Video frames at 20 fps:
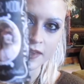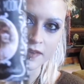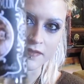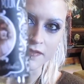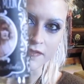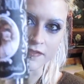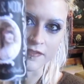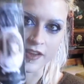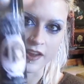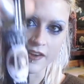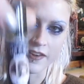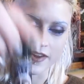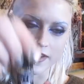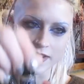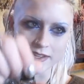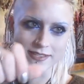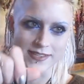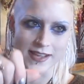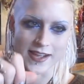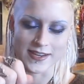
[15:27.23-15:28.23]
Very
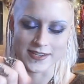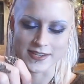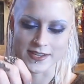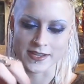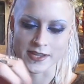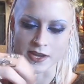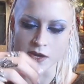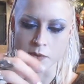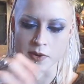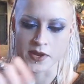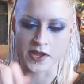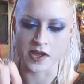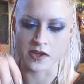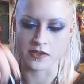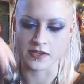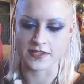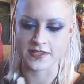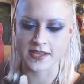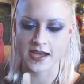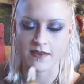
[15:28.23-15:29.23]
exciting, here we go,
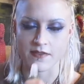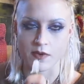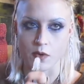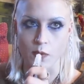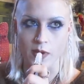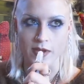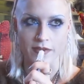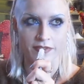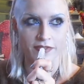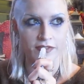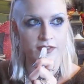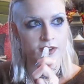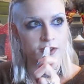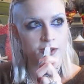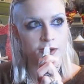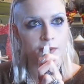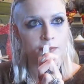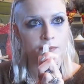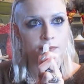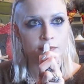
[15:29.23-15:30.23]
let's have a whiff
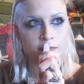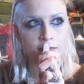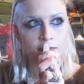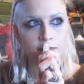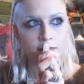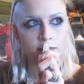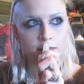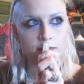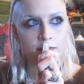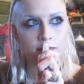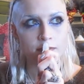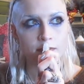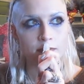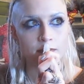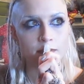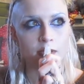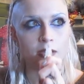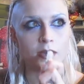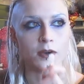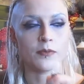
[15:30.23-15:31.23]

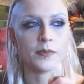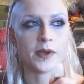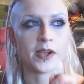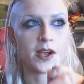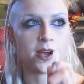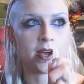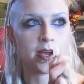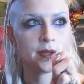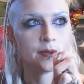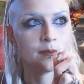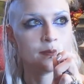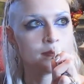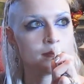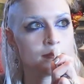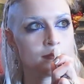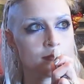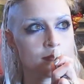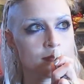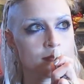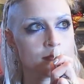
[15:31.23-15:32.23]
Oh my god.
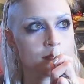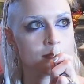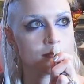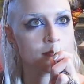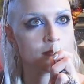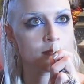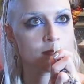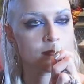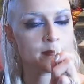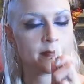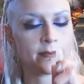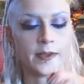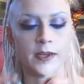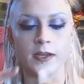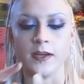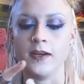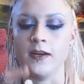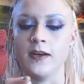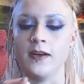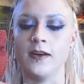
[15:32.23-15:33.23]

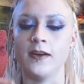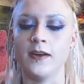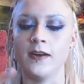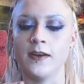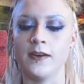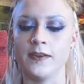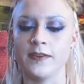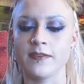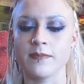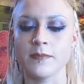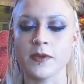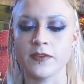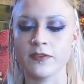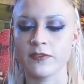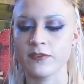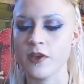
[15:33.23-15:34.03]
Oh, smells